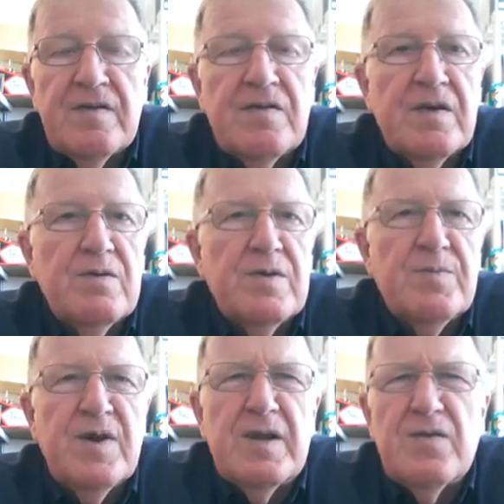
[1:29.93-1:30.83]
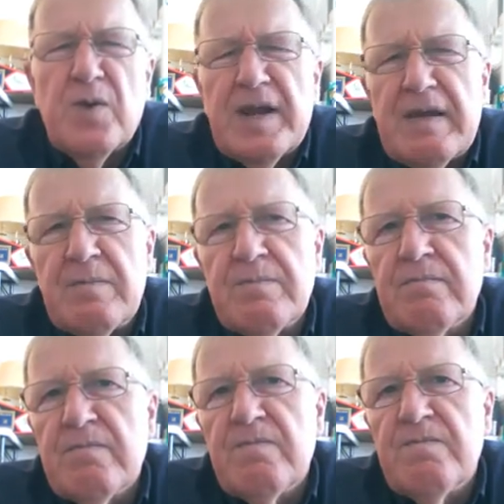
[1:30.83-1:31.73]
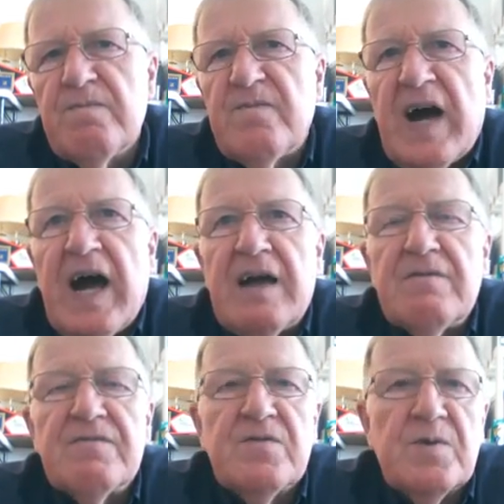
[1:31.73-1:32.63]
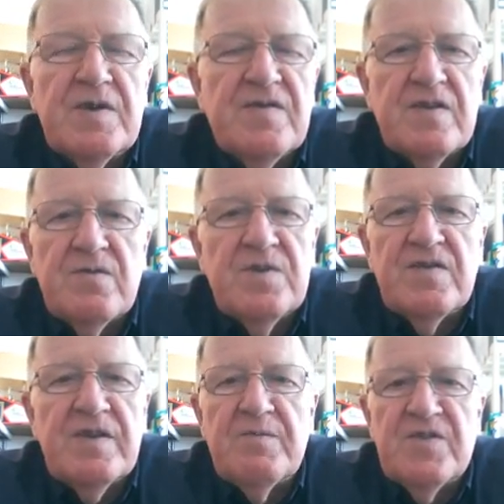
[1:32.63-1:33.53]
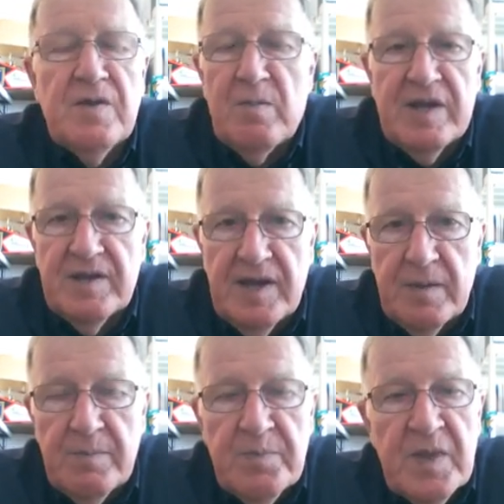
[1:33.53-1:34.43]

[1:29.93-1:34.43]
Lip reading: I think it was probably 25, 26, 27, something like that.